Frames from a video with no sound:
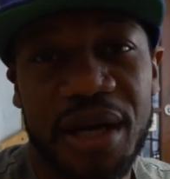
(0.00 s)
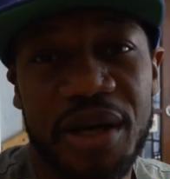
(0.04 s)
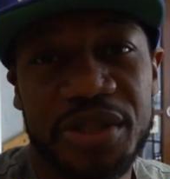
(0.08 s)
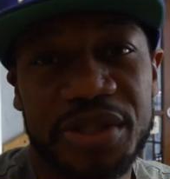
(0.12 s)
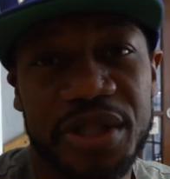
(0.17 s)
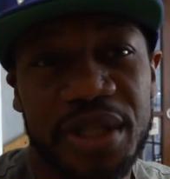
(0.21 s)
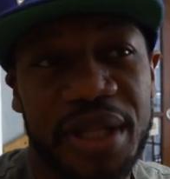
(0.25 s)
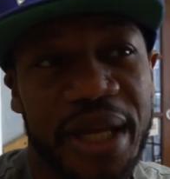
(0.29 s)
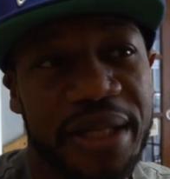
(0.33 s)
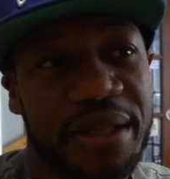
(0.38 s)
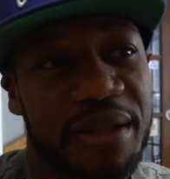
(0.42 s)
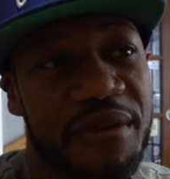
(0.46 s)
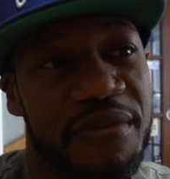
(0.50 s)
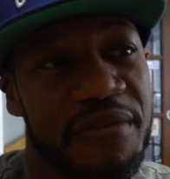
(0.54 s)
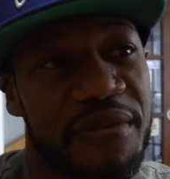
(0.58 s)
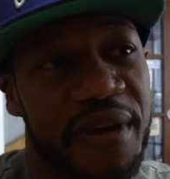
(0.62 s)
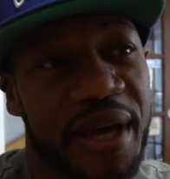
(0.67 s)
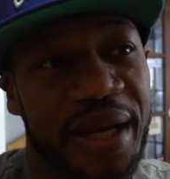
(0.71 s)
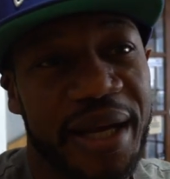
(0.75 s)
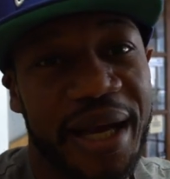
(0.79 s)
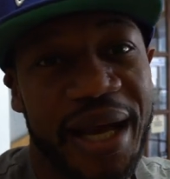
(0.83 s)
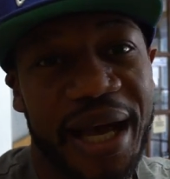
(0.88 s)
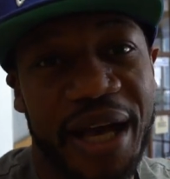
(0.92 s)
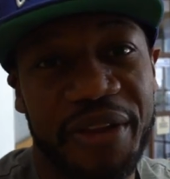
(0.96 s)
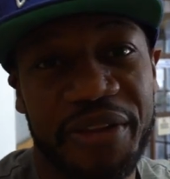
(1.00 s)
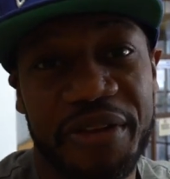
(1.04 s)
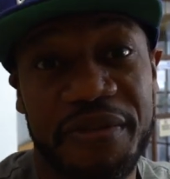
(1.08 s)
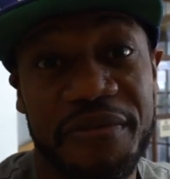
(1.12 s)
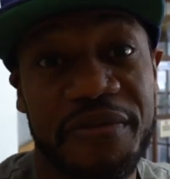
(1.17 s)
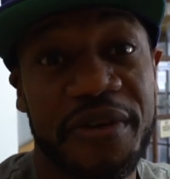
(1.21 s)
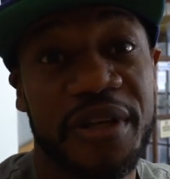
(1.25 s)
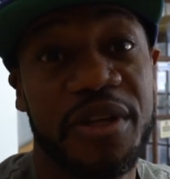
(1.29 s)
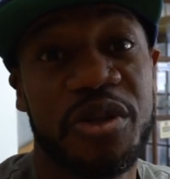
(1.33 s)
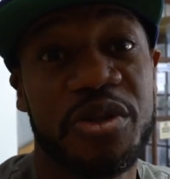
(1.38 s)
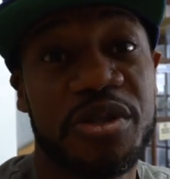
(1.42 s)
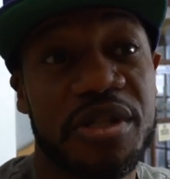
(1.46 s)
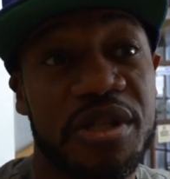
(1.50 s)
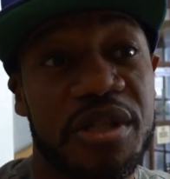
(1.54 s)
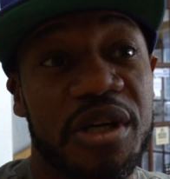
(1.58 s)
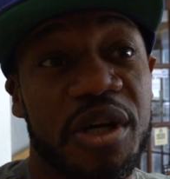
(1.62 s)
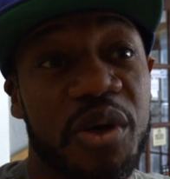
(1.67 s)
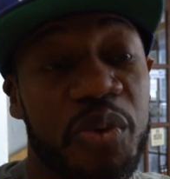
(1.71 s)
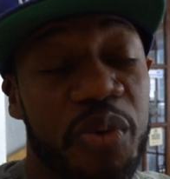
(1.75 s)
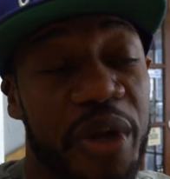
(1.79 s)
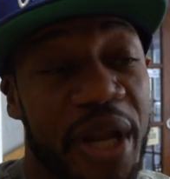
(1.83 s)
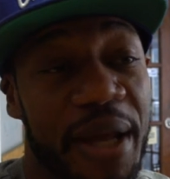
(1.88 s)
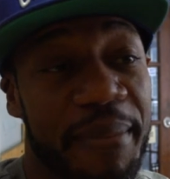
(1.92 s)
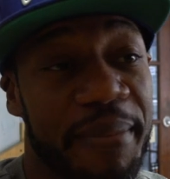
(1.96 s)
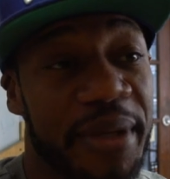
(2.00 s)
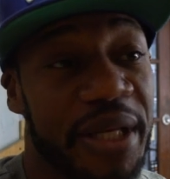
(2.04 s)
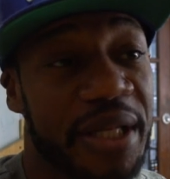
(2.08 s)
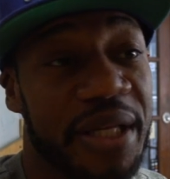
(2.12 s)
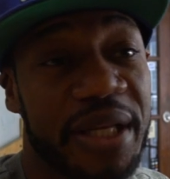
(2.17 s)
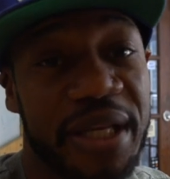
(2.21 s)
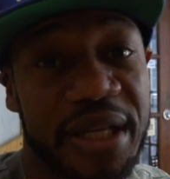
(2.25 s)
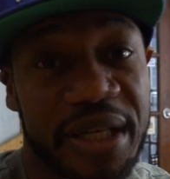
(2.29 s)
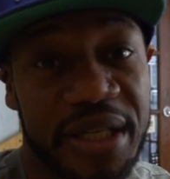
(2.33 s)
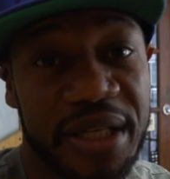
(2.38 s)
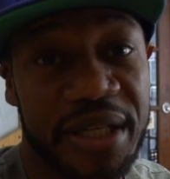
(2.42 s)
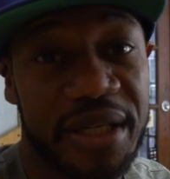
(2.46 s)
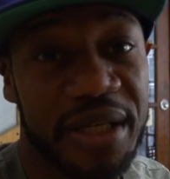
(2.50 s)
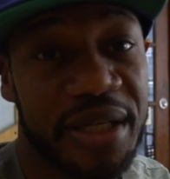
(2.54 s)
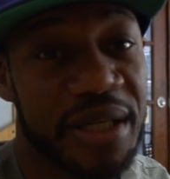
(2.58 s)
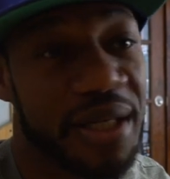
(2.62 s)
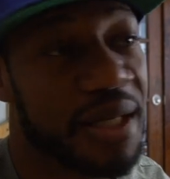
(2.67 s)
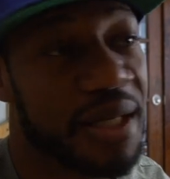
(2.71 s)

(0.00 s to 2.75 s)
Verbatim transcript: I also like the fact of how the videos look when I'm in here.